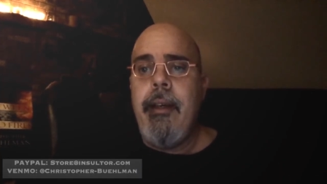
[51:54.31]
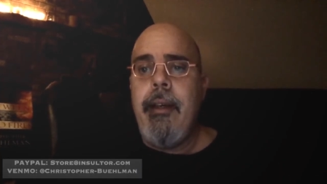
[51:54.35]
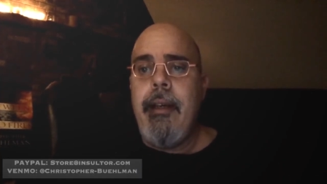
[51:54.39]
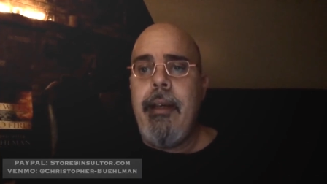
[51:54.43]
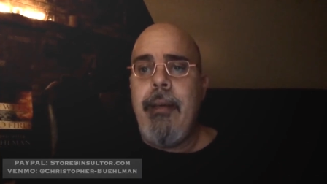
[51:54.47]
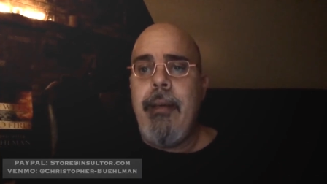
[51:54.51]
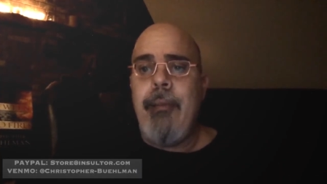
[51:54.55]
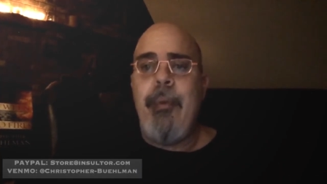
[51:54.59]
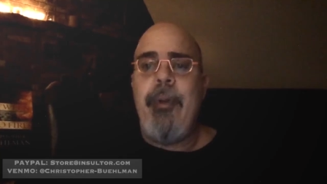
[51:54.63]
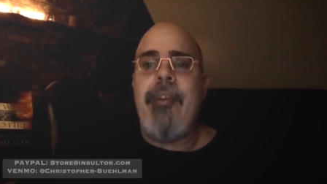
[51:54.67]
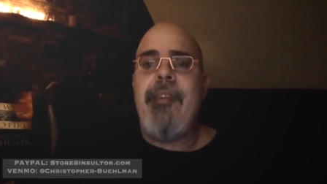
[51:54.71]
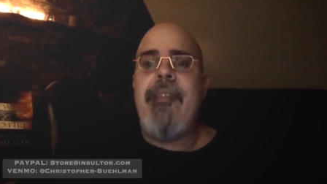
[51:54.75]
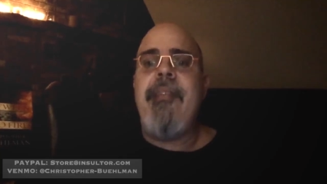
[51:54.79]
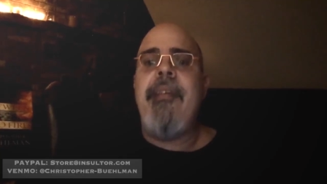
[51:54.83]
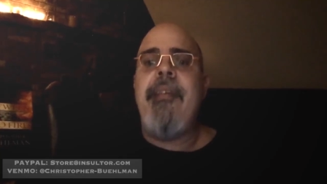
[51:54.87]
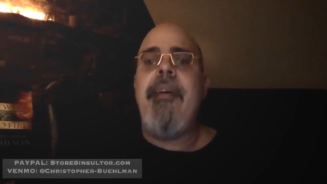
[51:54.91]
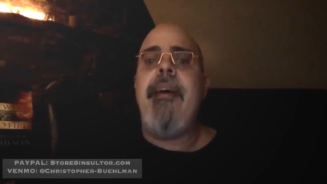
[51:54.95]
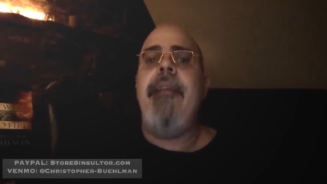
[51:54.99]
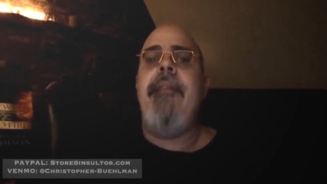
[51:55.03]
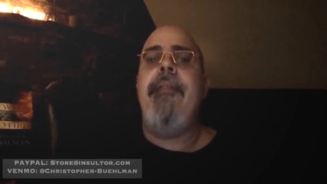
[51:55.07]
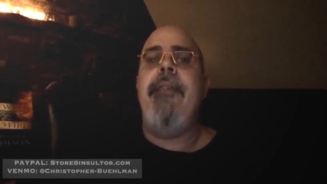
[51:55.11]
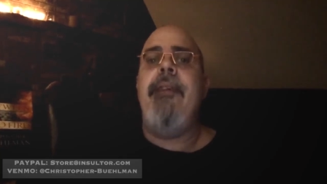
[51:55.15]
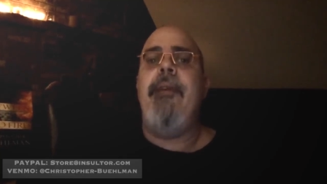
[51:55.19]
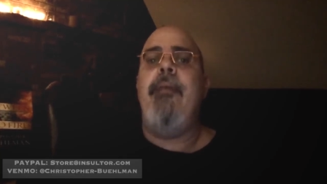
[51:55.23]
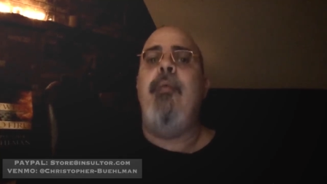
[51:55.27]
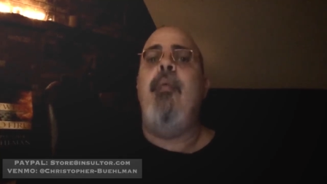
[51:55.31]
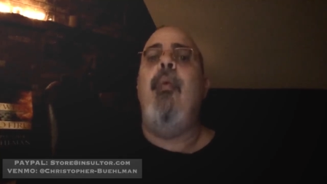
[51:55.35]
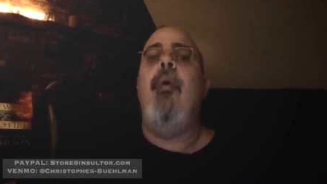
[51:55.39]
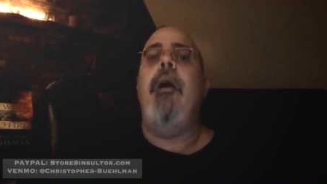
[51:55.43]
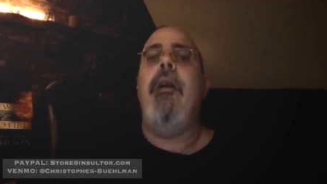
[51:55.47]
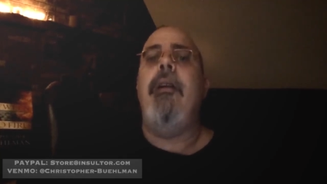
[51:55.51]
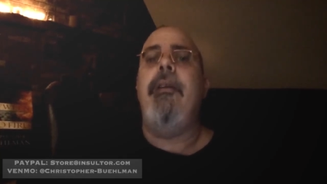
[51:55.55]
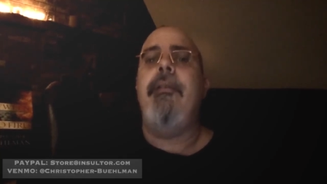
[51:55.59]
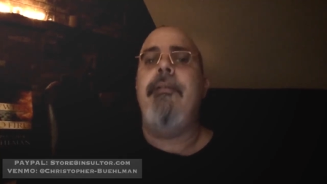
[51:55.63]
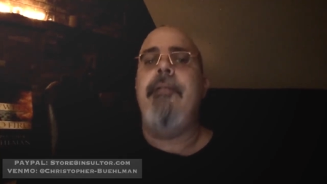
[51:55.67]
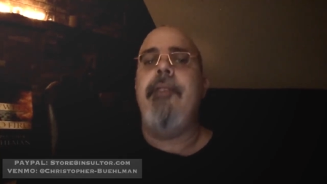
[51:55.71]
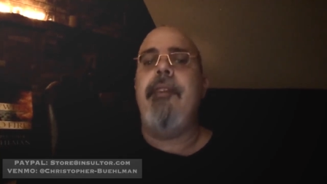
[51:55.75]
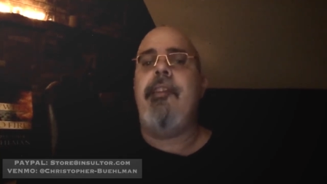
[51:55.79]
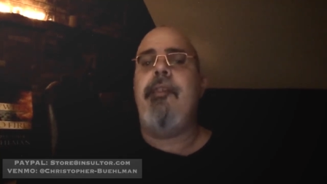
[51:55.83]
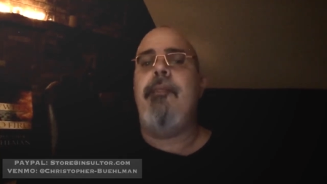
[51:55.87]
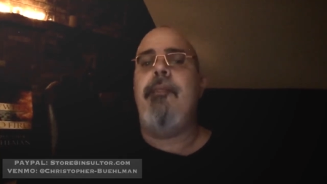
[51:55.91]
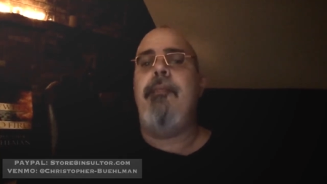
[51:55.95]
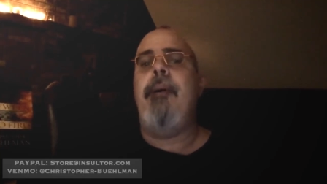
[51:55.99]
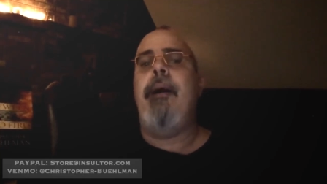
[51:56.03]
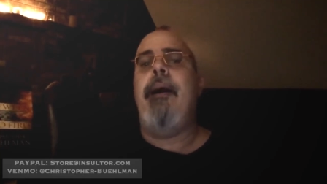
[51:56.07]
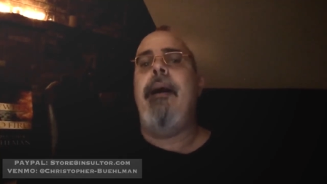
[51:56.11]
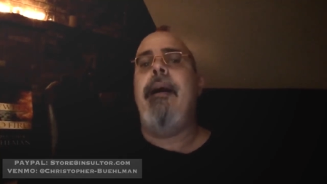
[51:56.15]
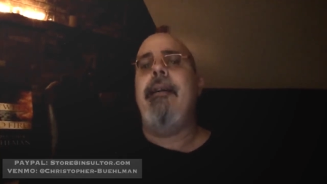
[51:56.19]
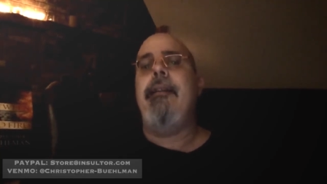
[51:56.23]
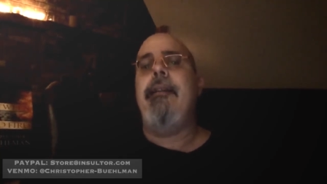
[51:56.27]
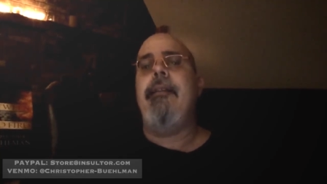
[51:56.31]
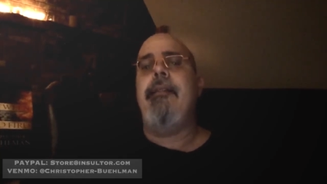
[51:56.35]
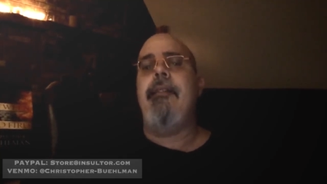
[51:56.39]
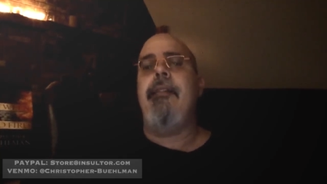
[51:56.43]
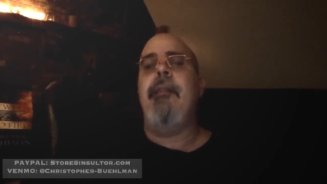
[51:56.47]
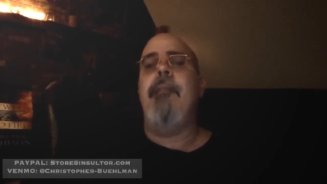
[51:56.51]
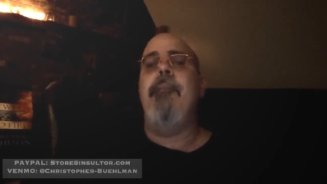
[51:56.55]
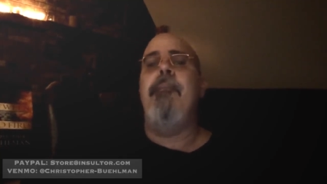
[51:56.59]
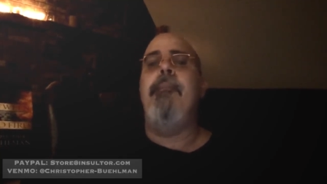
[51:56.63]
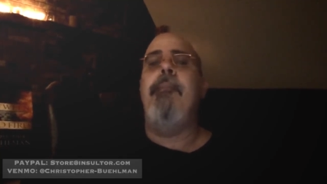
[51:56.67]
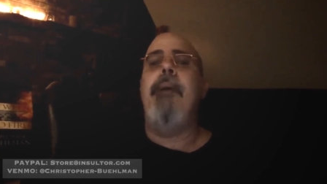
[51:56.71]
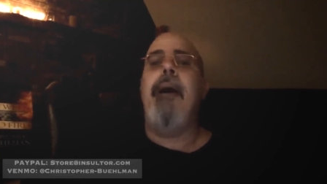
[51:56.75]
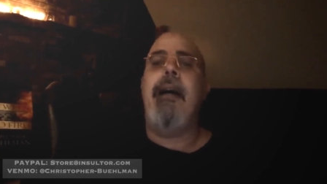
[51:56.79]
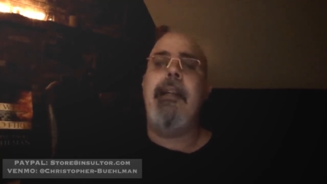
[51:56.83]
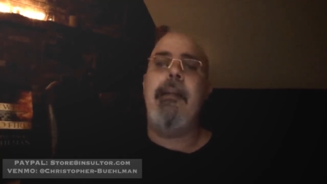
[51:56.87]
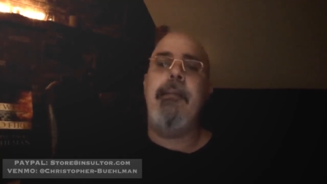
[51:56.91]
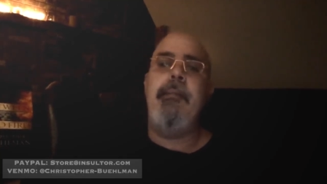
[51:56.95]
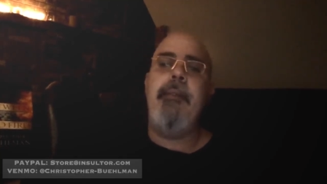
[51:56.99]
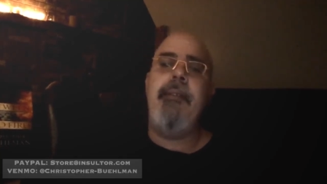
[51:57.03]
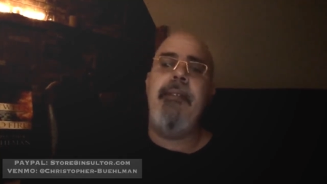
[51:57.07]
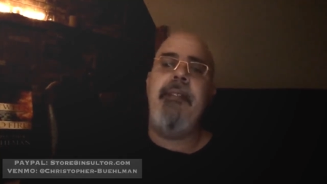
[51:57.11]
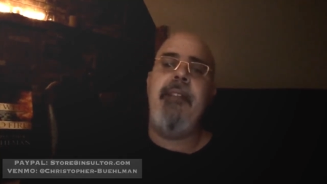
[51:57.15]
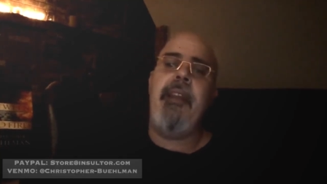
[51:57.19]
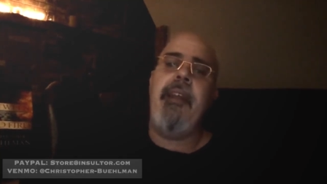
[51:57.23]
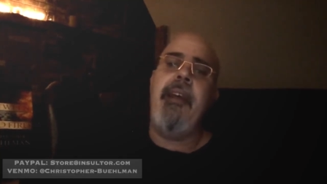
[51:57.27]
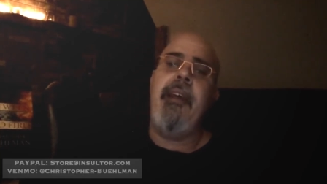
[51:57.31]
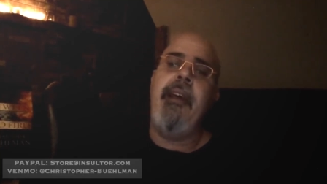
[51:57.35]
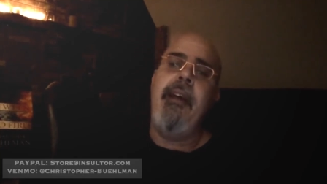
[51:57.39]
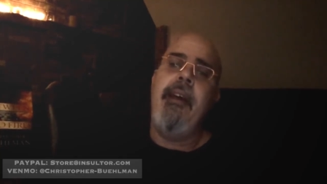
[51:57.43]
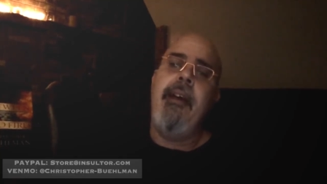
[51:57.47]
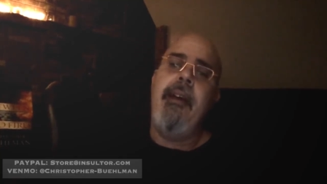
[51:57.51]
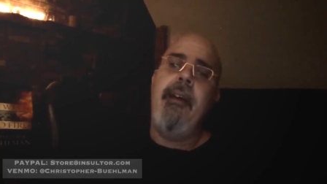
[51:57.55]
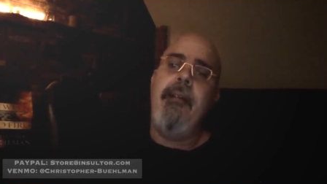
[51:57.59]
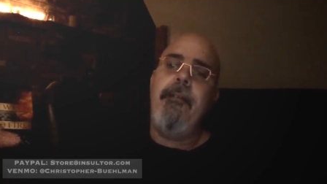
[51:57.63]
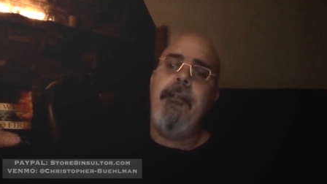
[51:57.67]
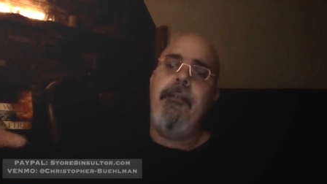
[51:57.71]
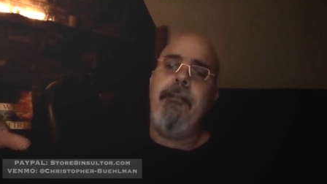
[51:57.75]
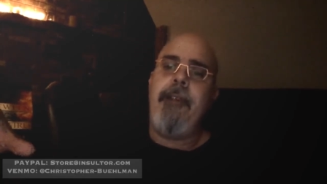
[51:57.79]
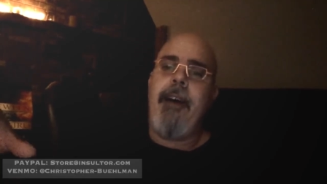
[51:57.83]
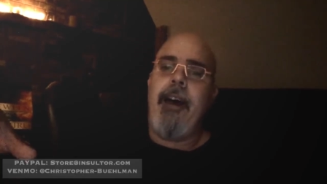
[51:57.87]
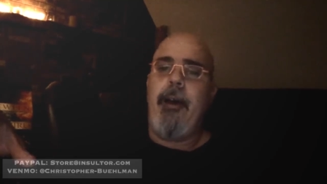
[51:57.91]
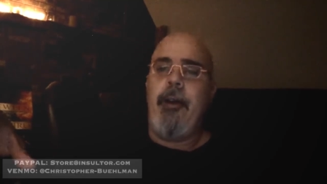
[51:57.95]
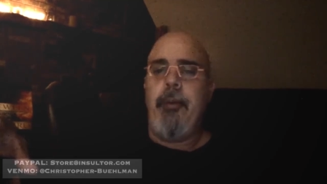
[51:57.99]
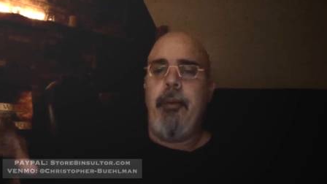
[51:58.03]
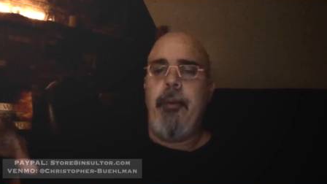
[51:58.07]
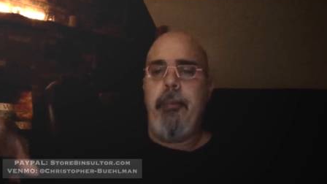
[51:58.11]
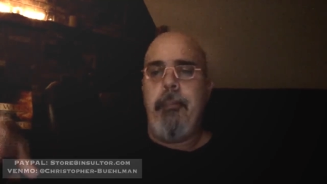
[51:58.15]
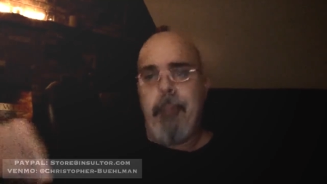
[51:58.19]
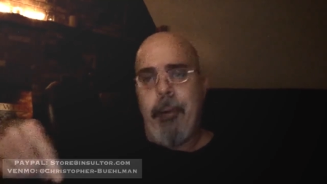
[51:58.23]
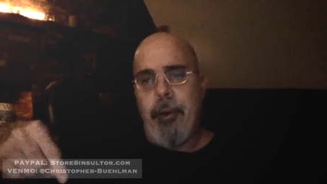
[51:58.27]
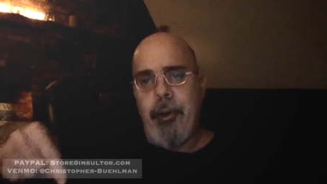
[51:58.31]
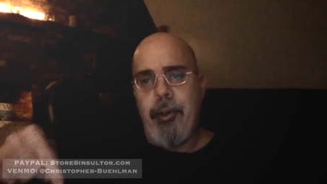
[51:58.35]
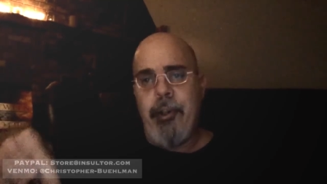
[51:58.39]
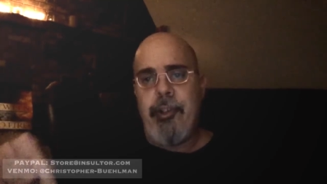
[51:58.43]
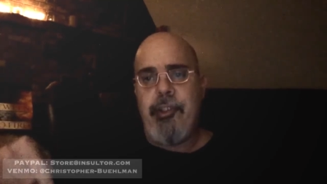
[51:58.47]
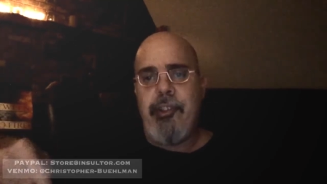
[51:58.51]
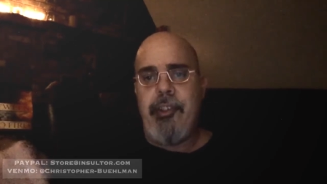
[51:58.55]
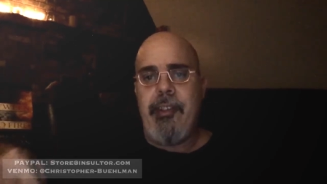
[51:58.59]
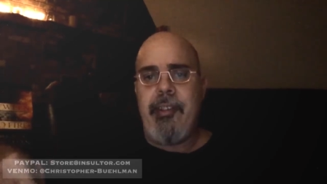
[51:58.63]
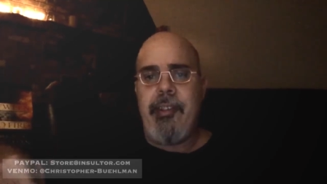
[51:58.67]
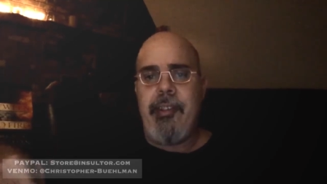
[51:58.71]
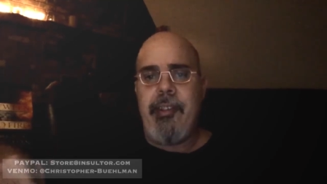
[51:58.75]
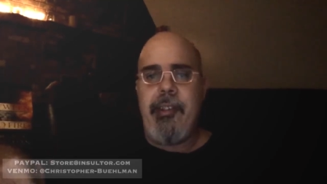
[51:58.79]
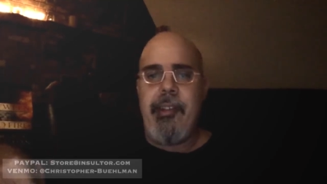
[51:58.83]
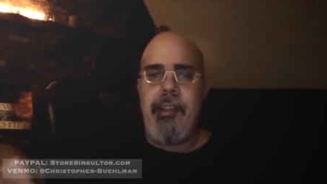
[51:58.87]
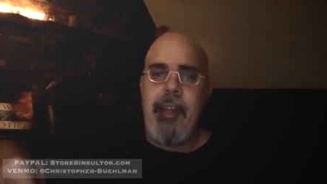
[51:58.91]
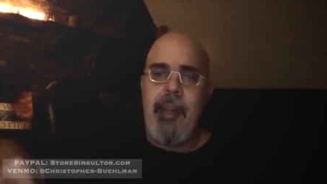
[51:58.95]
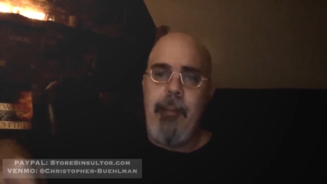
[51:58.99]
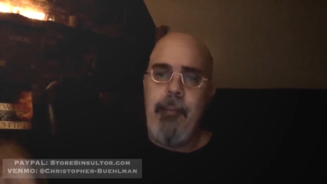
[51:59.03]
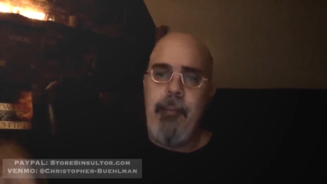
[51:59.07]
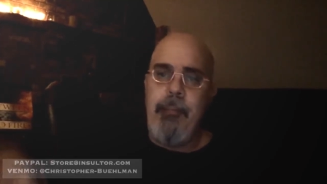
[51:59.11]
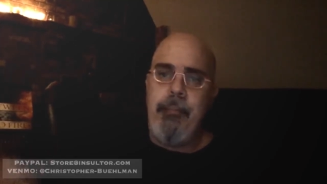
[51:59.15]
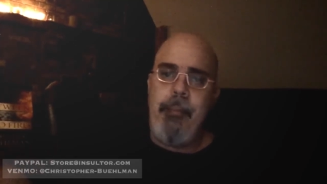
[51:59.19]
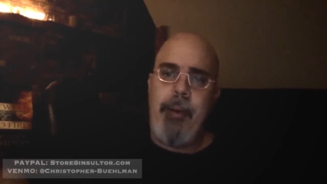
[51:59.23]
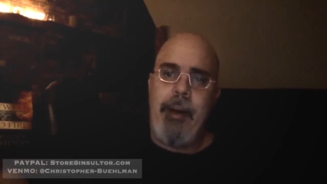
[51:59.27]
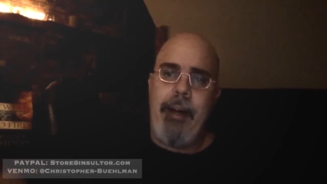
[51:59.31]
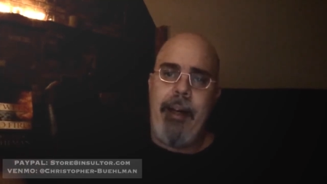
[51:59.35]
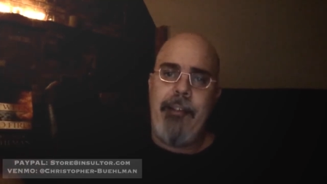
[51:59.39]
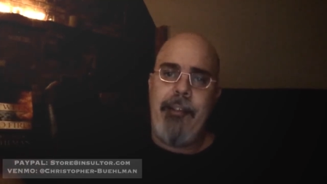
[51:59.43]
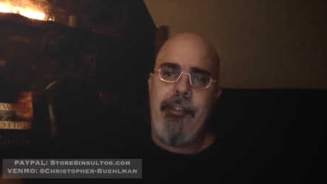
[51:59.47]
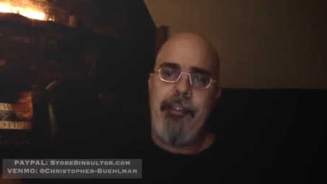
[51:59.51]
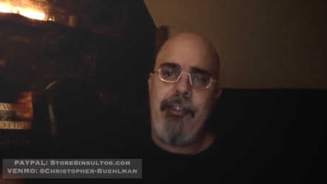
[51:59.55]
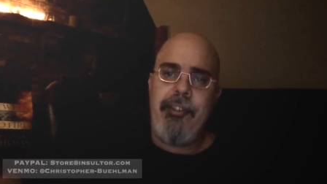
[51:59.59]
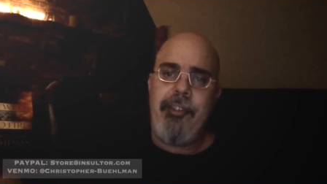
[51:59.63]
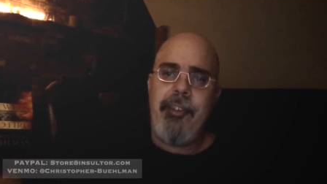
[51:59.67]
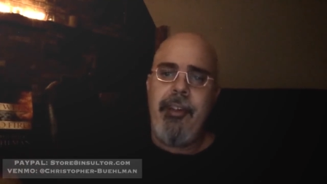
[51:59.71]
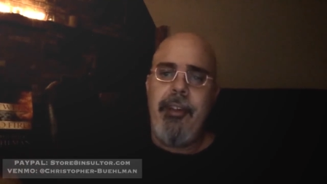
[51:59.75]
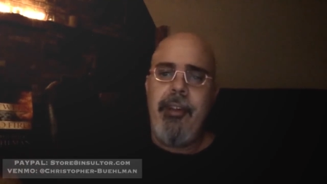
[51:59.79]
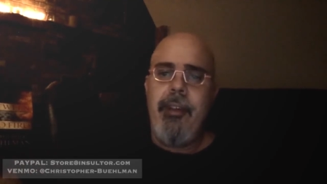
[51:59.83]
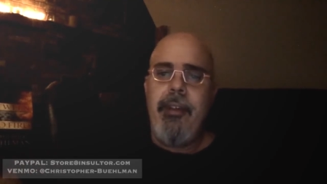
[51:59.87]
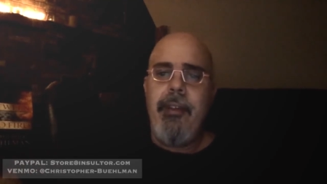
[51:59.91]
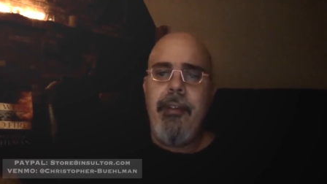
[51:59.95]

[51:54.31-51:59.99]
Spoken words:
It was then that one of the spines on the bottom of it found purchase and punched